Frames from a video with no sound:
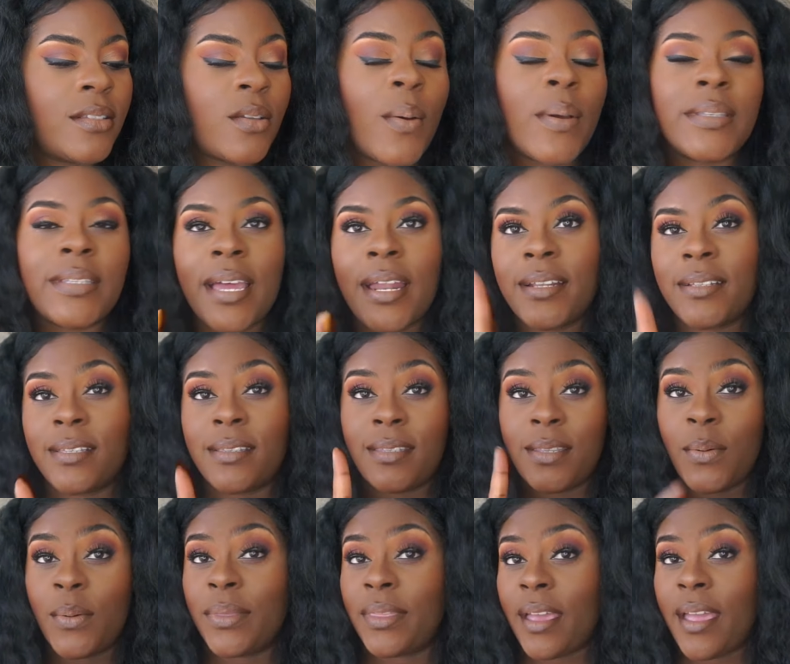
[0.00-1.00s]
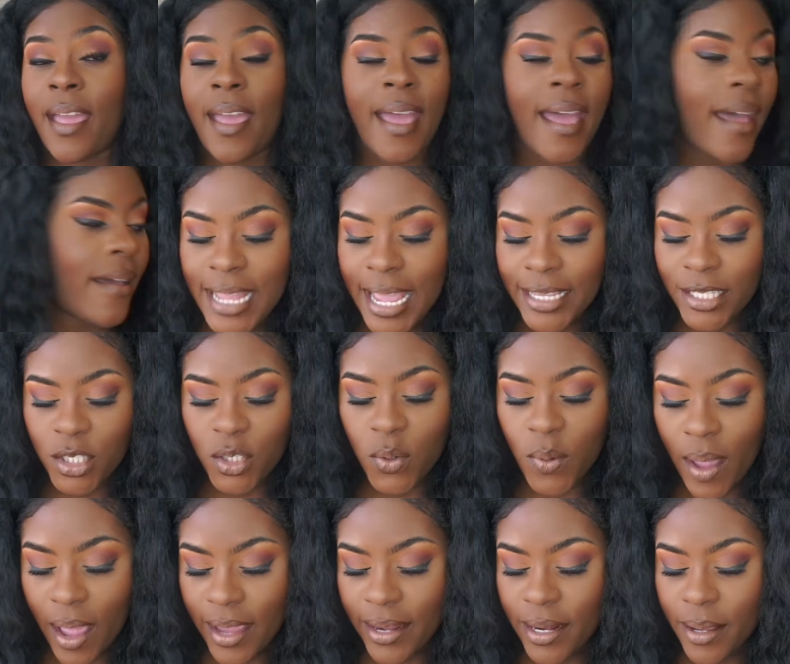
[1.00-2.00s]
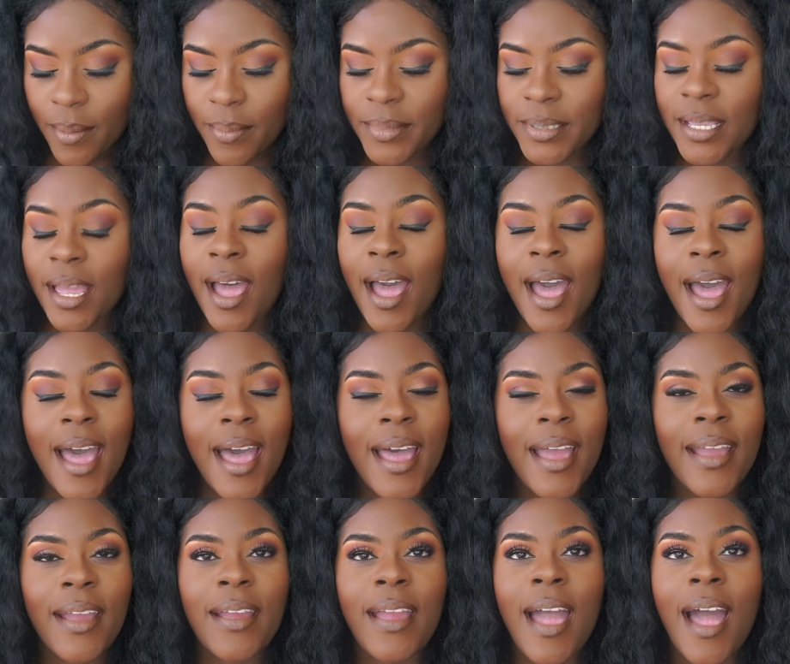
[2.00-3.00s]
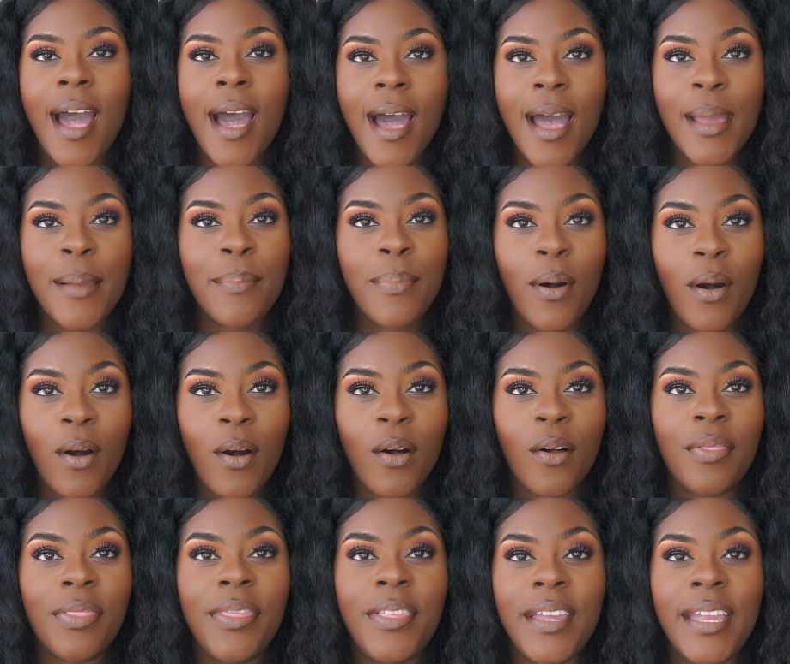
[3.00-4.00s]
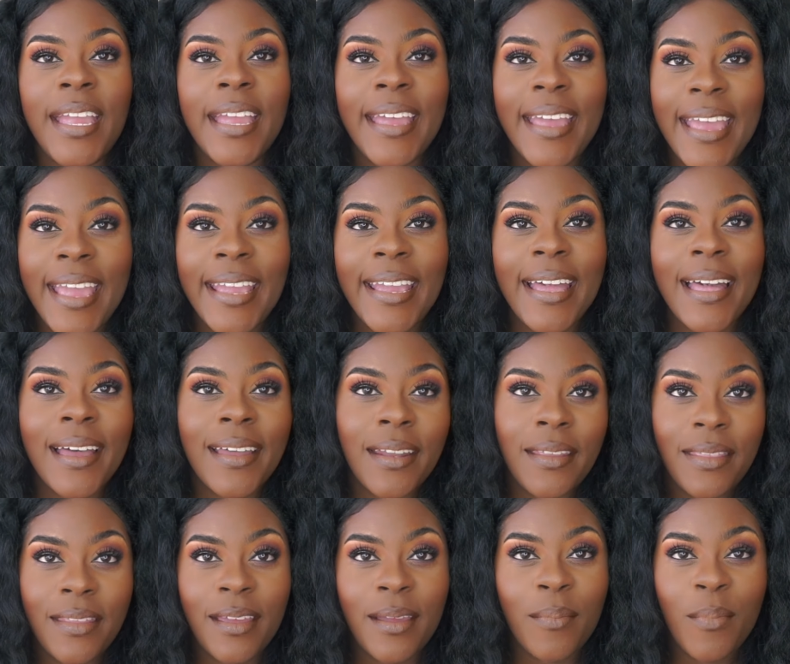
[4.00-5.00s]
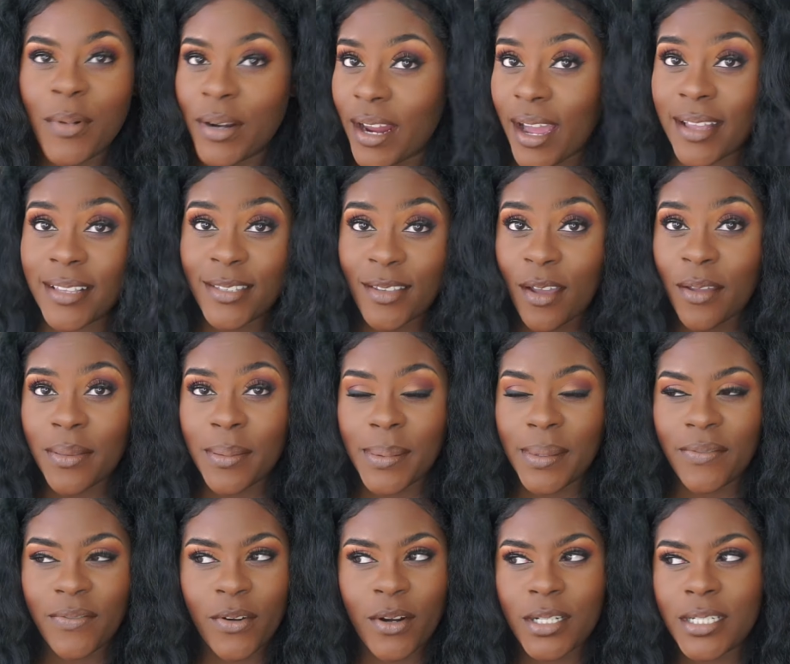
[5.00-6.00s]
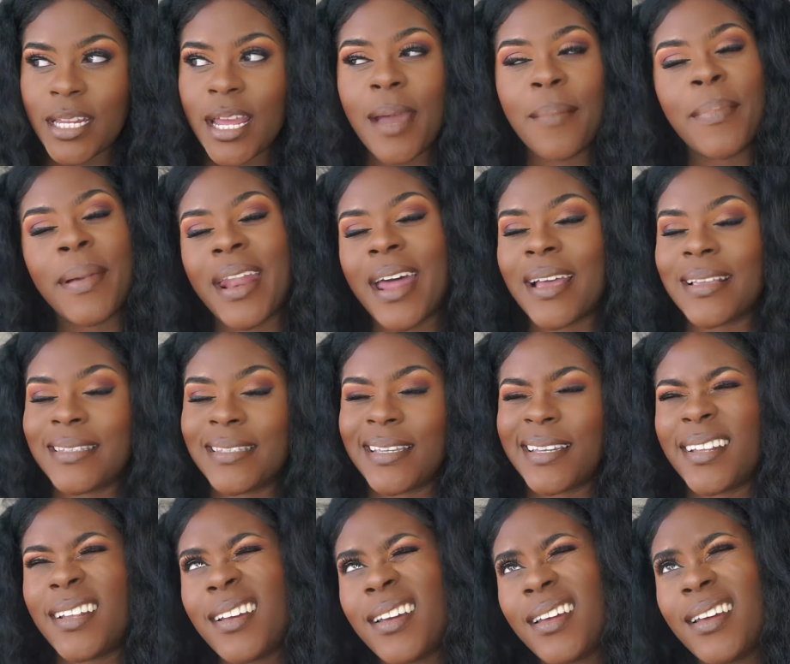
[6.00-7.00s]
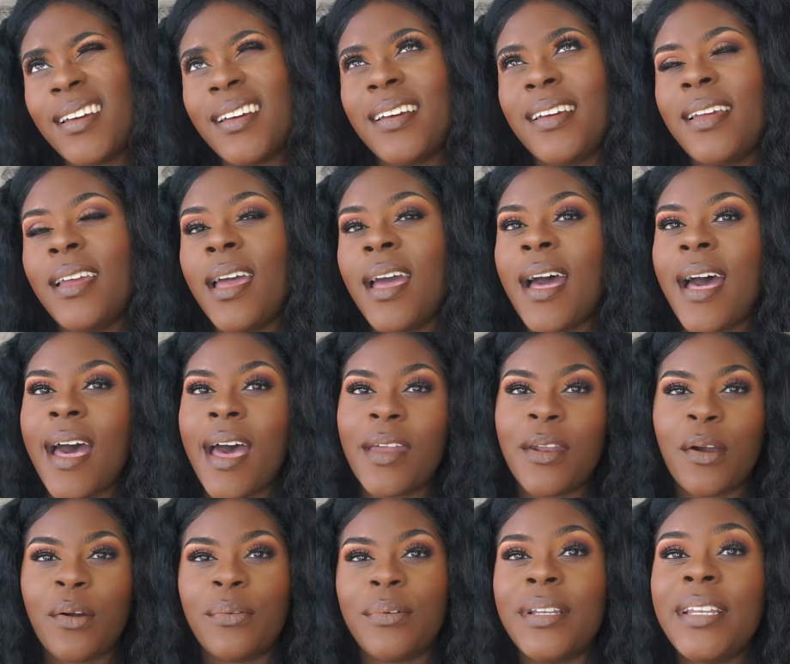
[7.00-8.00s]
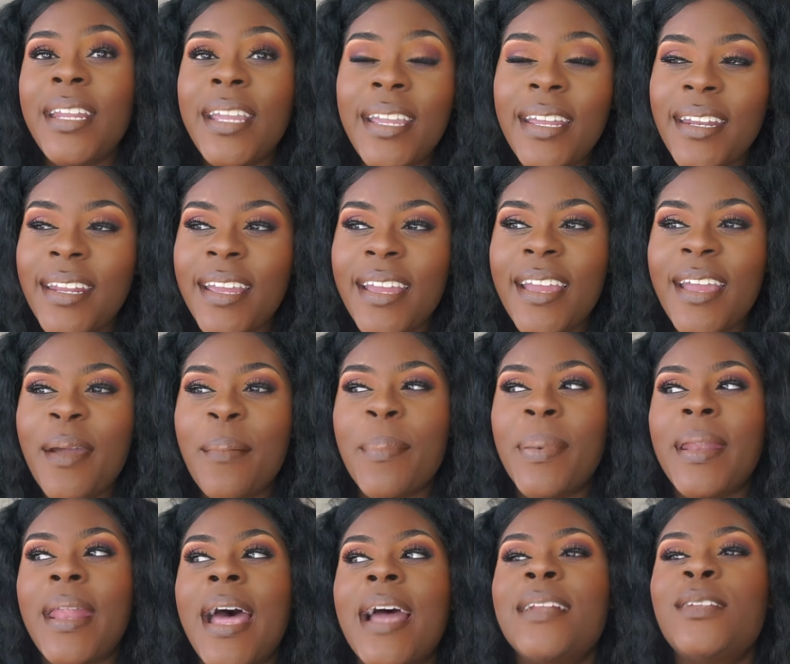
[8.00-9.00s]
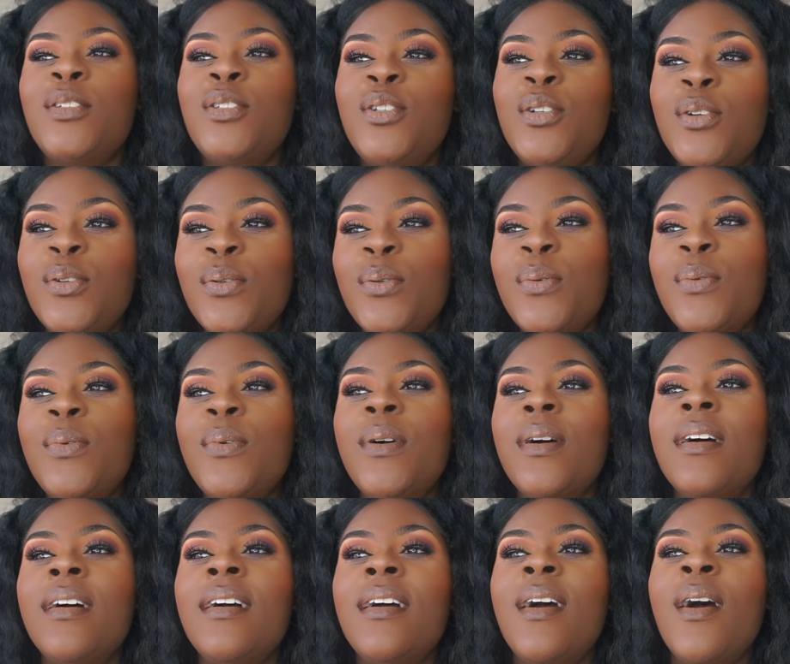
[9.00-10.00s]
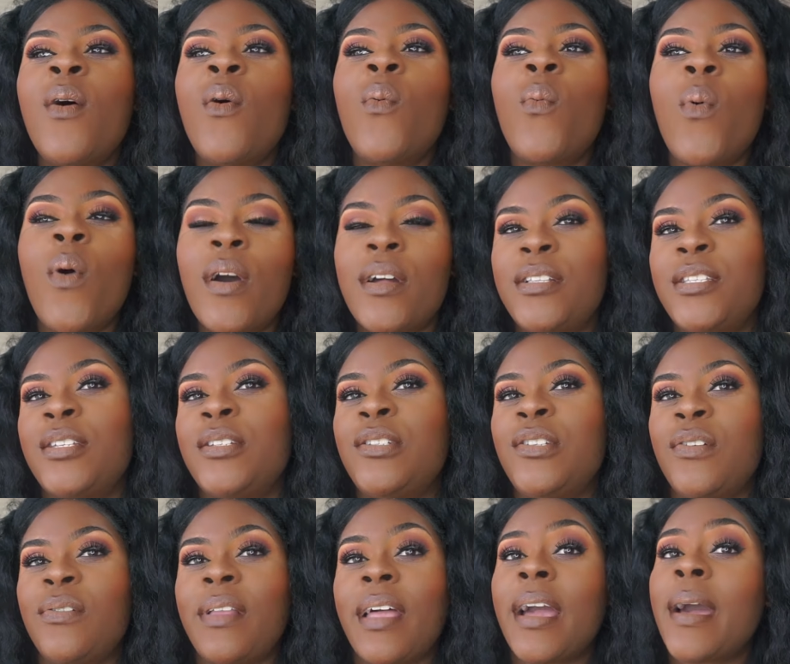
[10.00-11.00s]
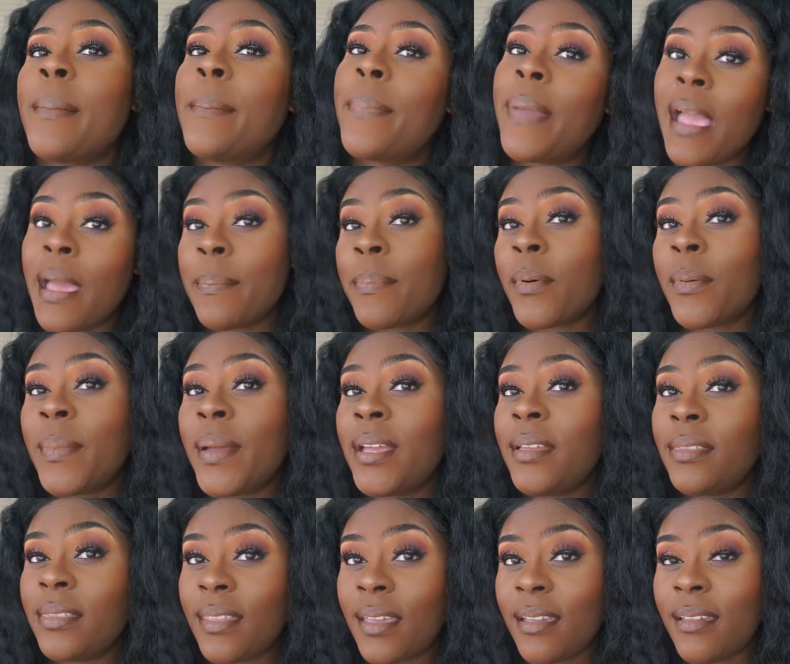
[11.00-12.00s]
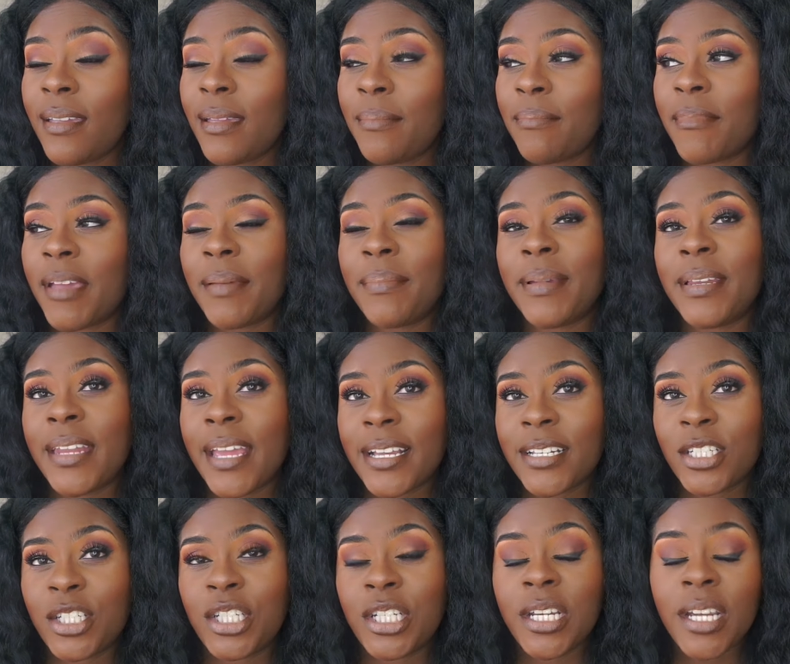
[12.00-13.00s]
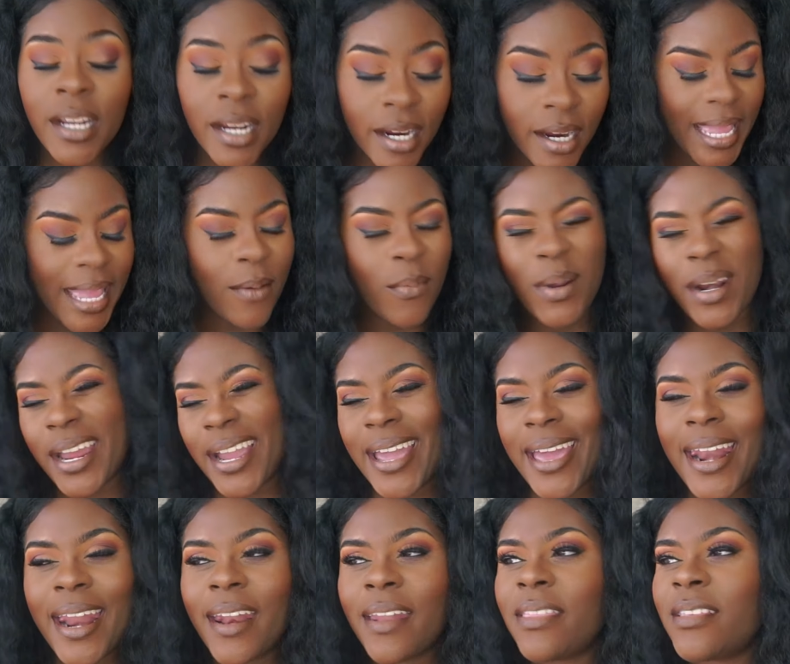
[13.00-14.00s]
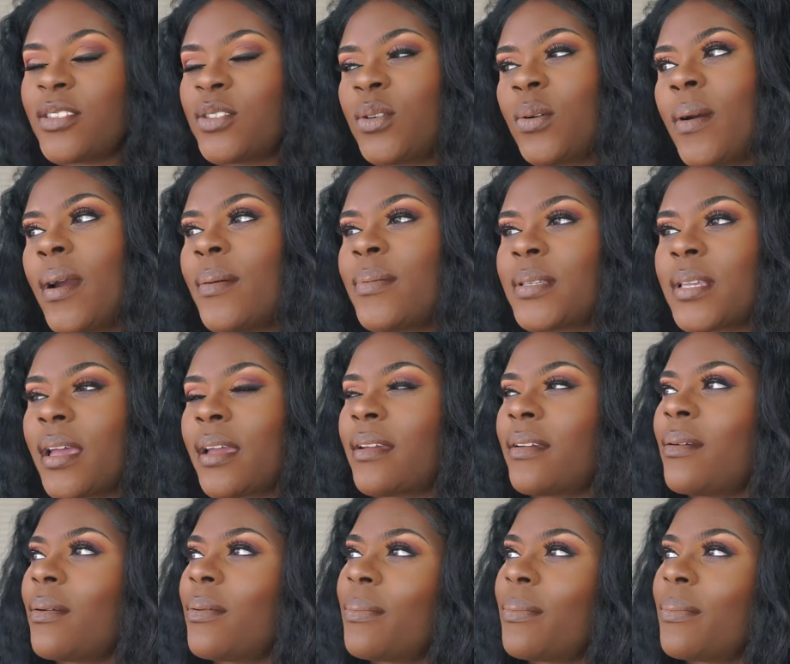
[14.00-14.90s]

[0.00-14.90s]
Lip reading: excited to see what they have. Next two items, I eyeballed the heck out of them when I saw them the first time, but I said, I don't need it, but I do want to do like a peppermint theme maybe next year. And when I got out of the store, I was like,